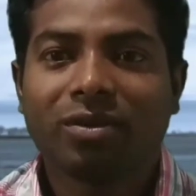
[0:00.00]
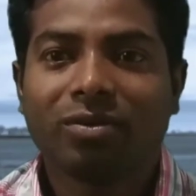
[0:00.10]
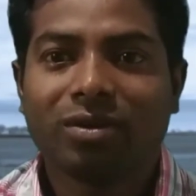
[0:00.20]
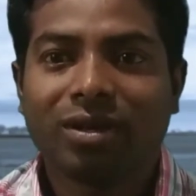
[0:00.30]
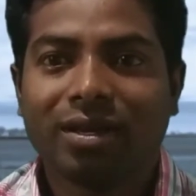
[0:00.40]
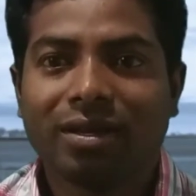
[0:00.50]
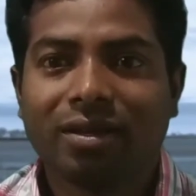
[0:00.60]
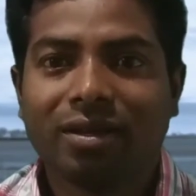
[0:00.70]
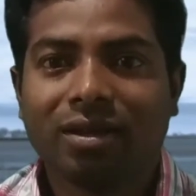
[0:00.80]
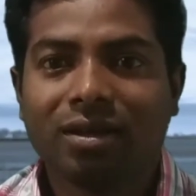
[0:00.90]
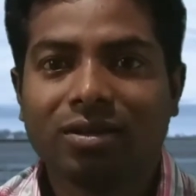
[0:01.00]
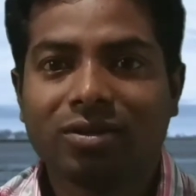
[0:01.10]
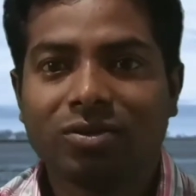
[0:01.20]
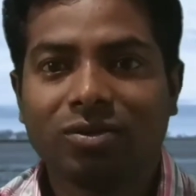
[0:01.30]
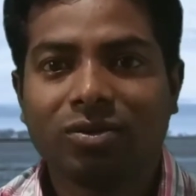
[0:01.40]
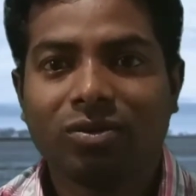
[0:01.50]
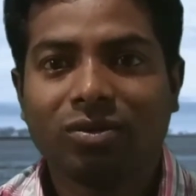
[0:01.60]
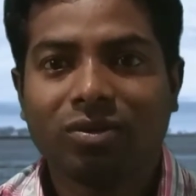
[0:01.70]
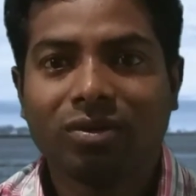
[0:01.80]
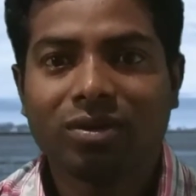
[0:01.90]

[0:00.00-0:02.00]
Okay, so